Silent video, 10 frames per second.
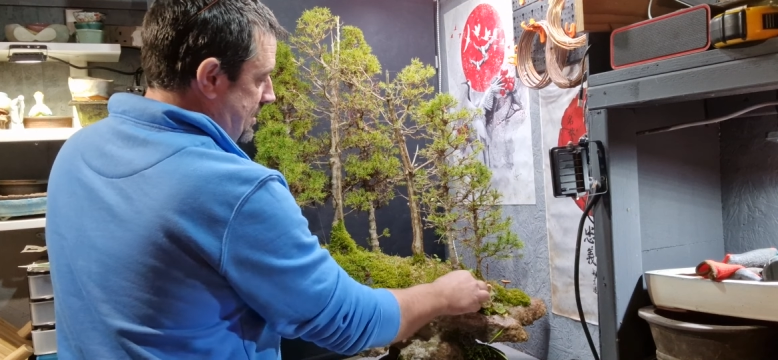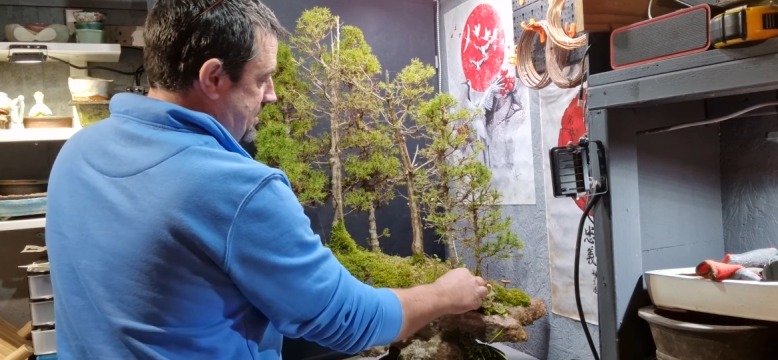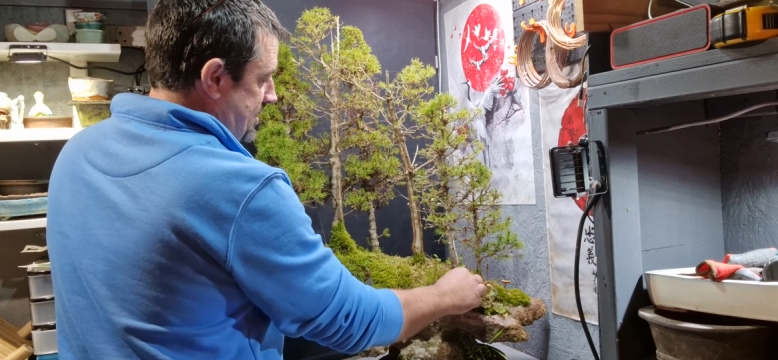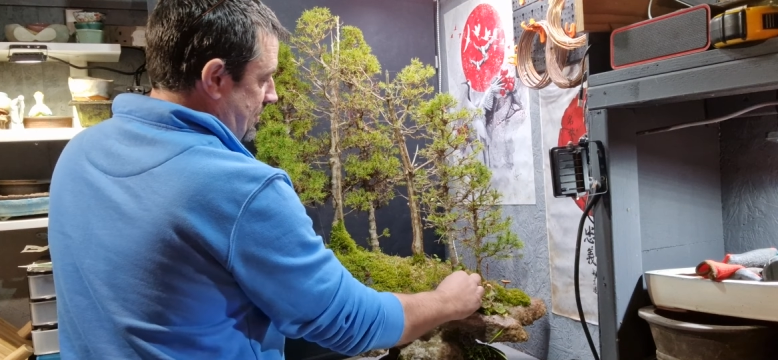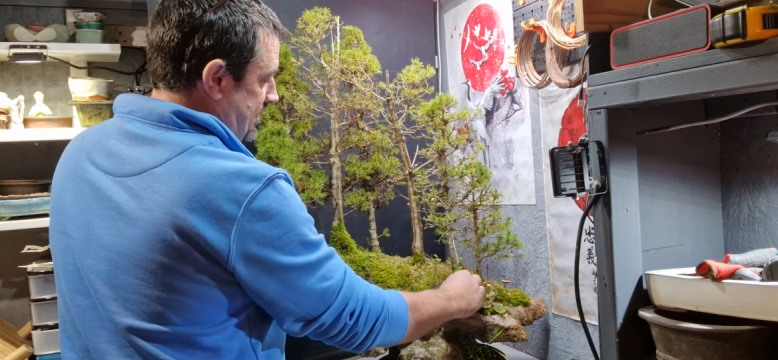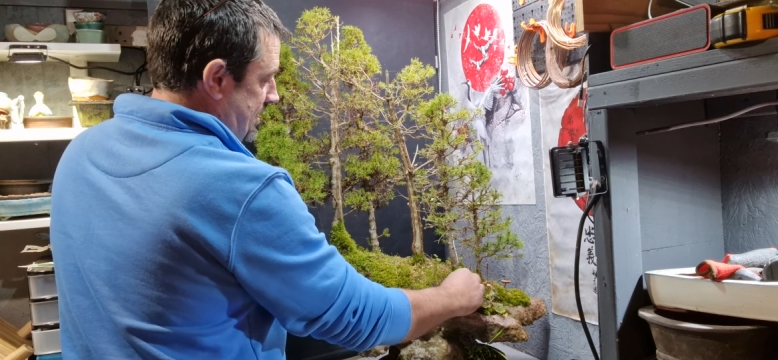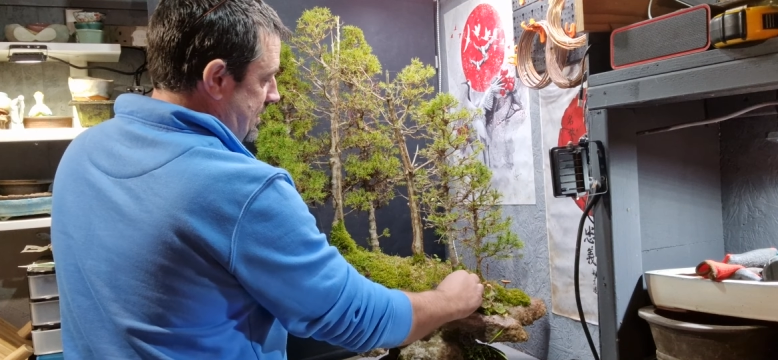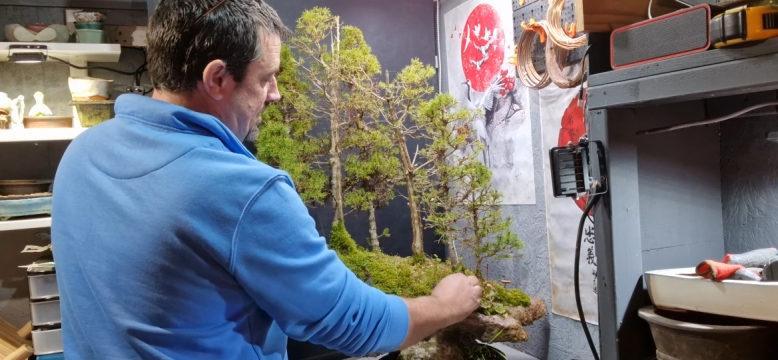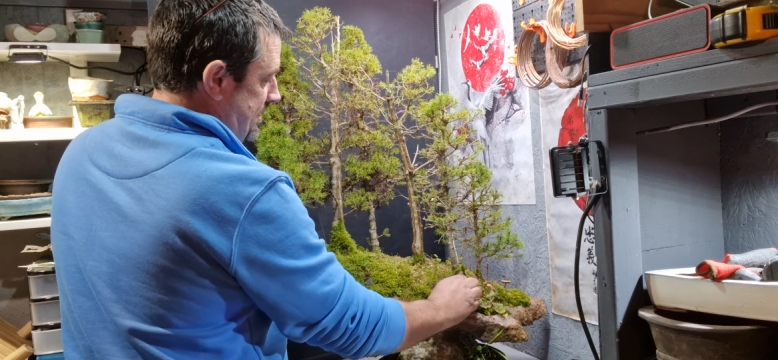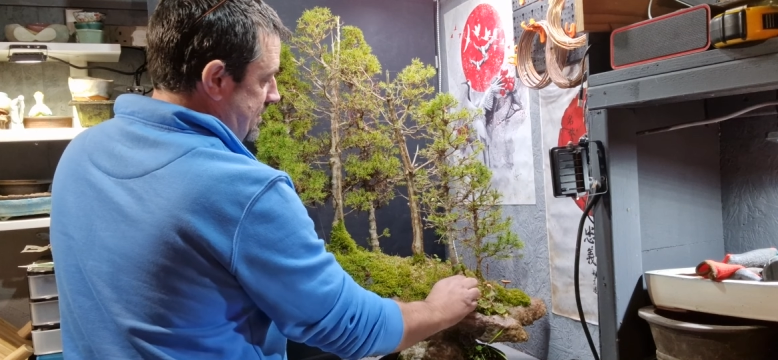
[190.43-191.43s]
i soaked
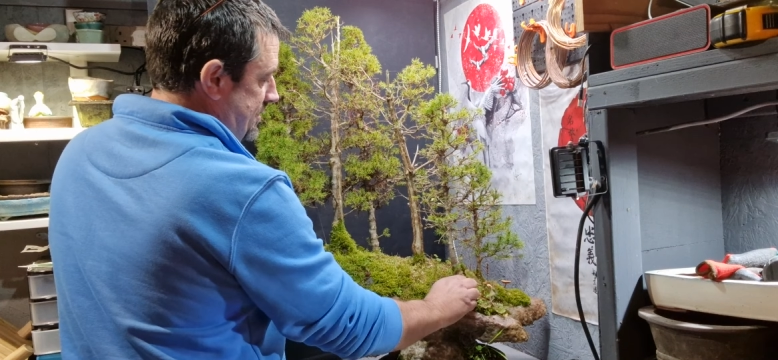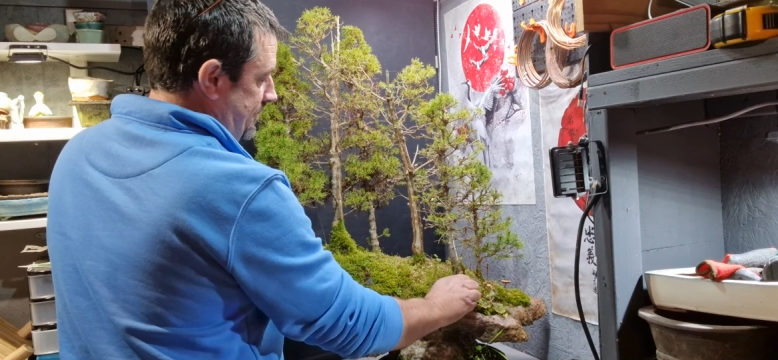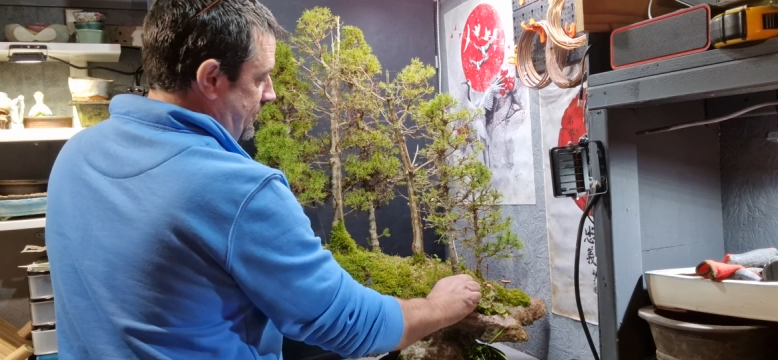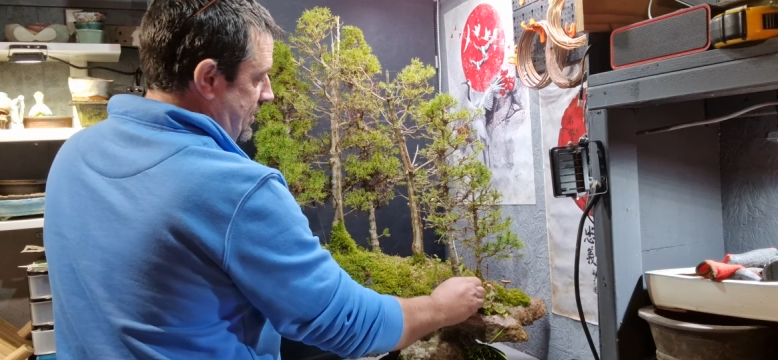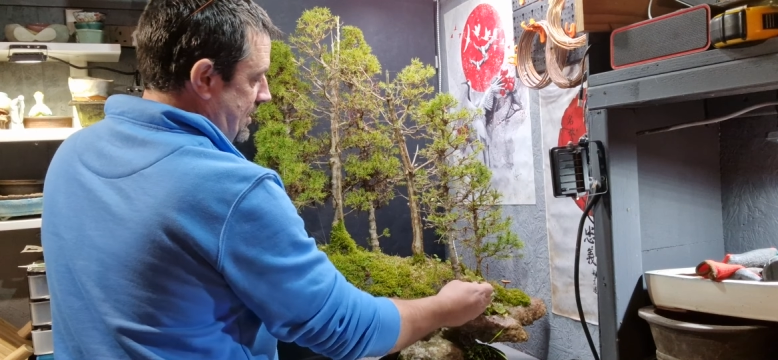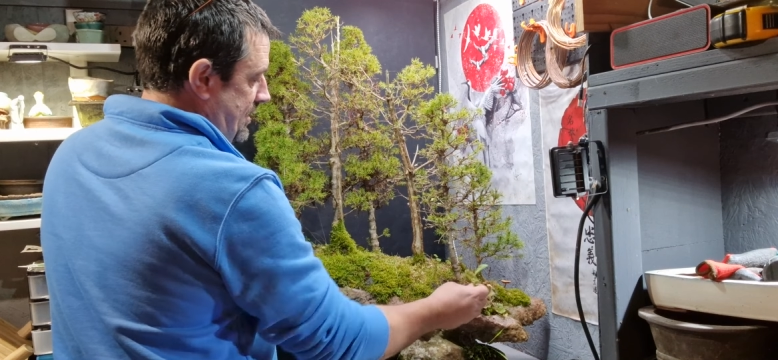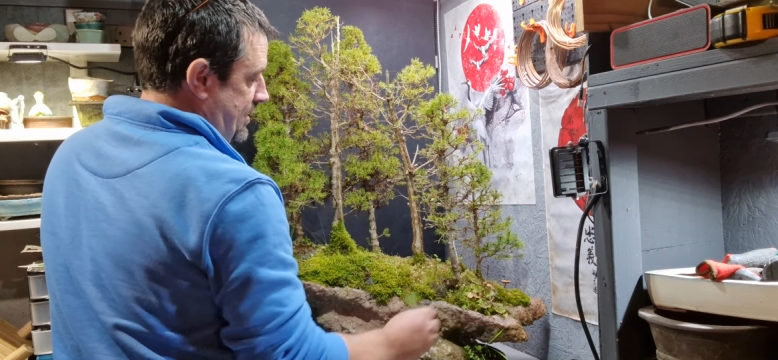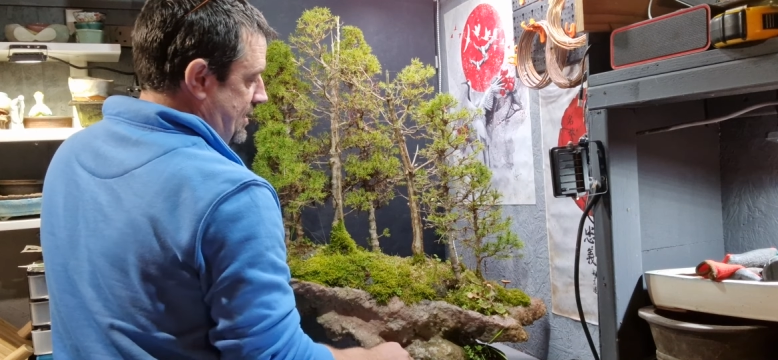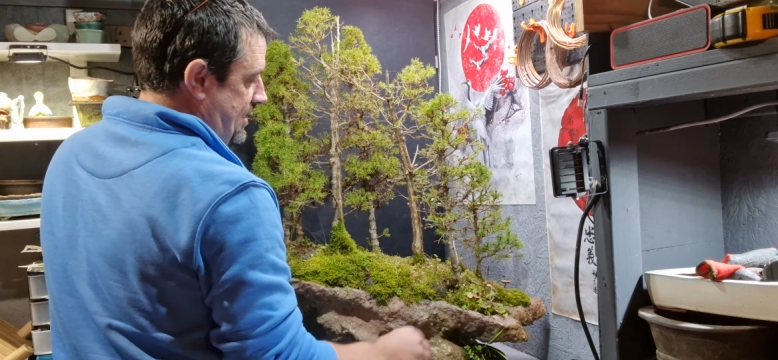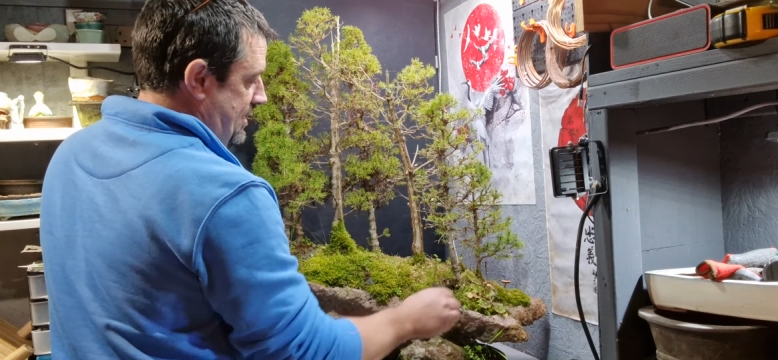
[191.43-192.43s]
it in some
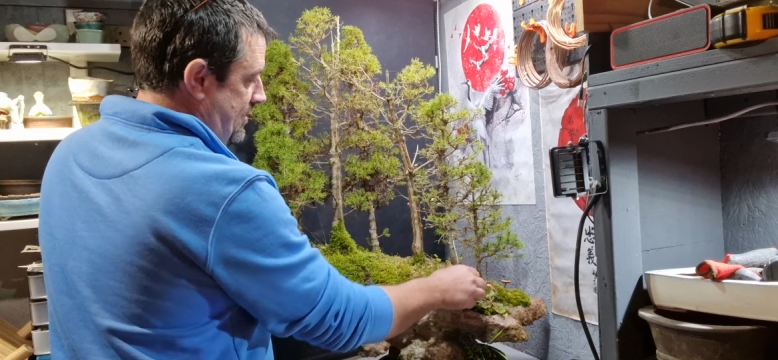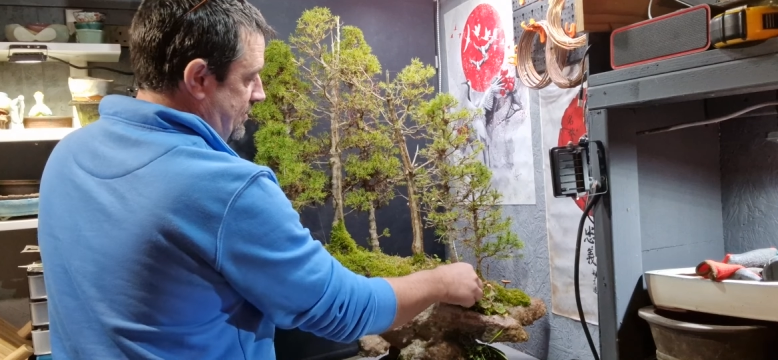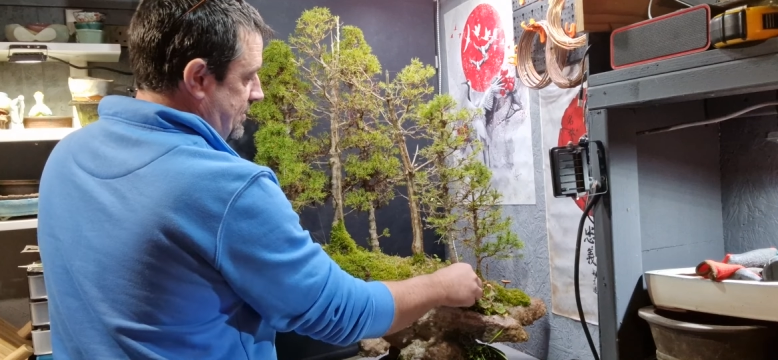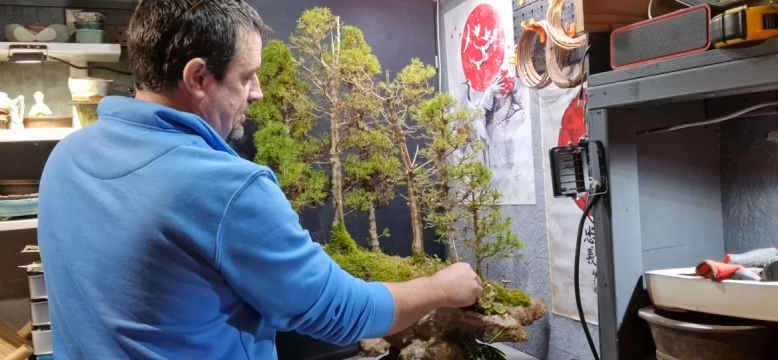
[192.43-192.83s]
really thinned out